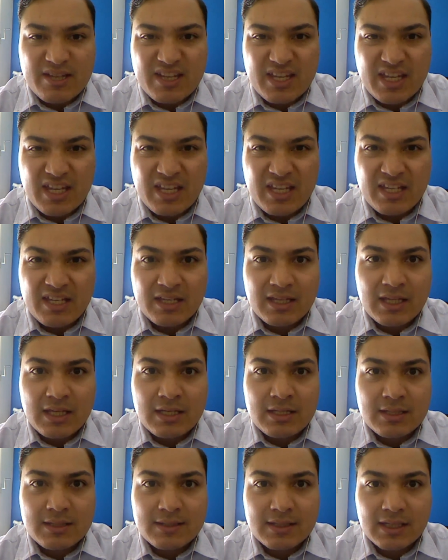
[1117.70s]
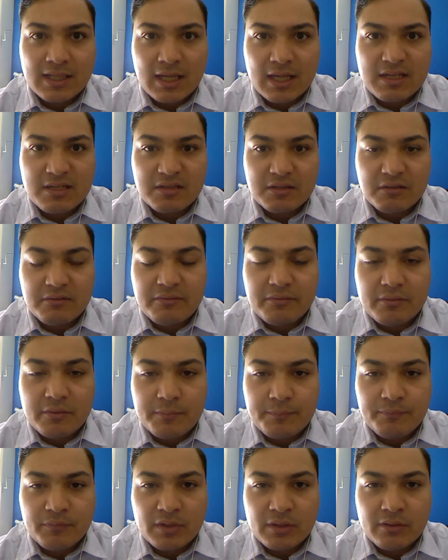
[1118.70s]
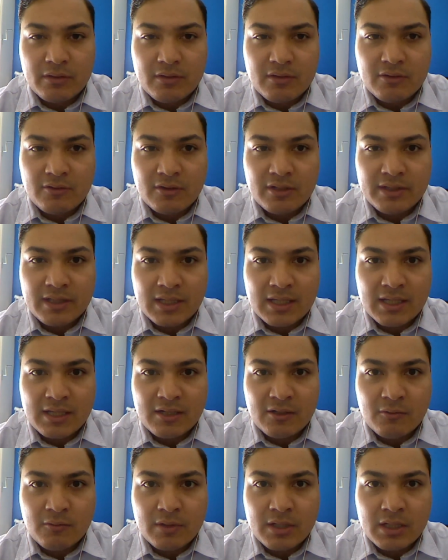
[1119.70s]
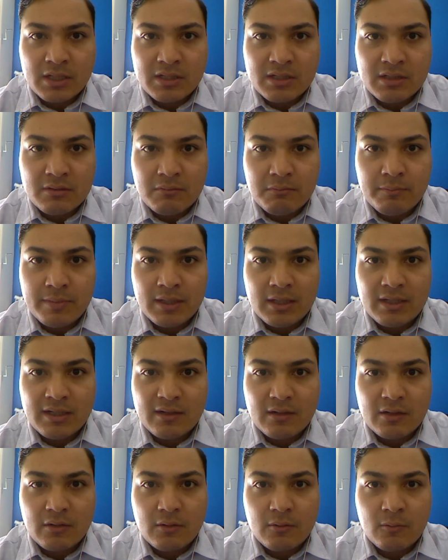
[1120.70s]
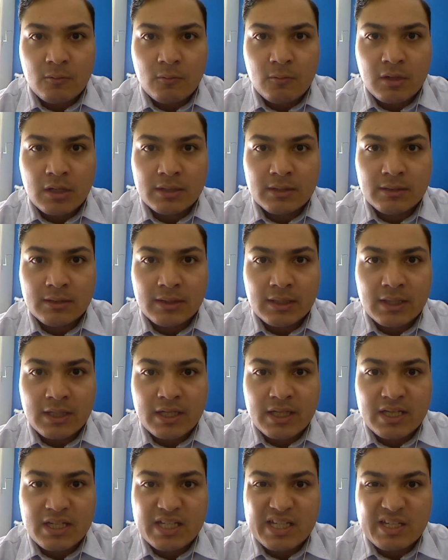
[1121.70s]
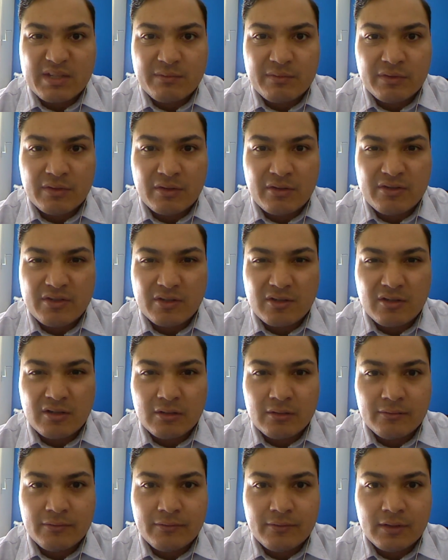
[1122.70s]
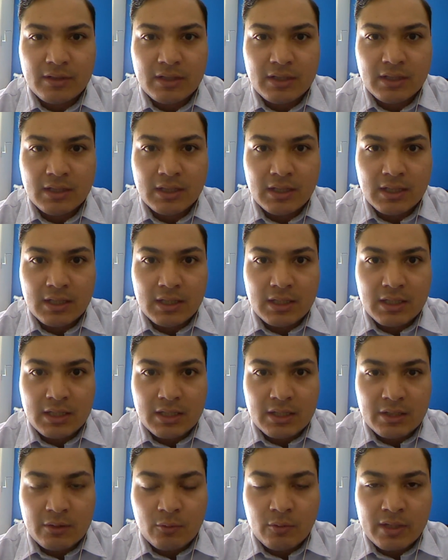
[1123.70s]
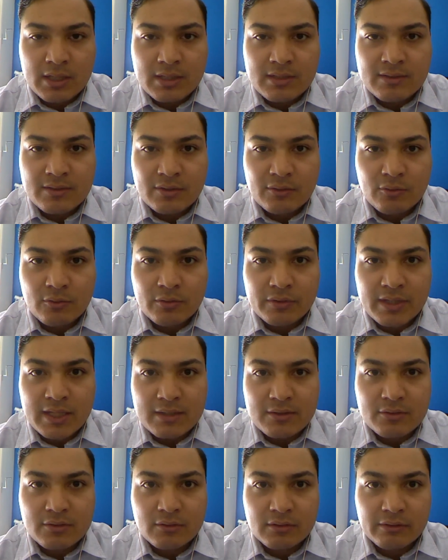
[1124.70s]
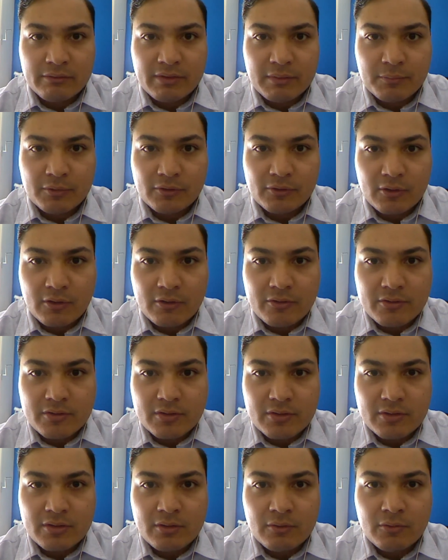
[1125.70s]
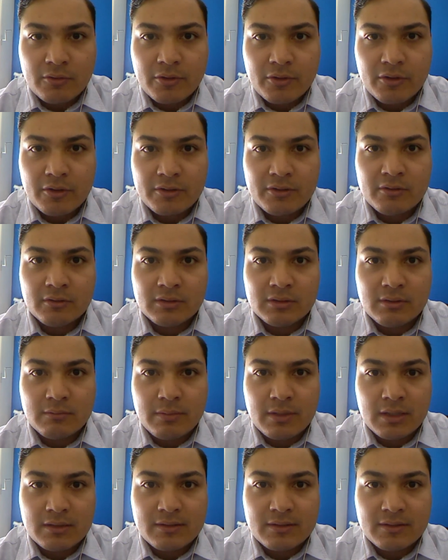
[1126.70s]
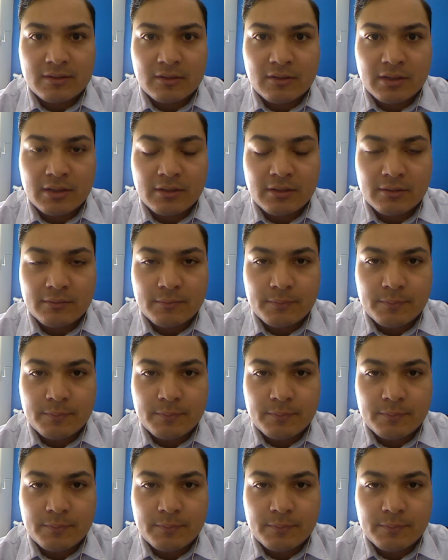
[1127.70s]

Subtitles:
yeah, again, it's a case of they're grinding out a win, but one day those kind of wins or that sort of approach will hurt you on the backside.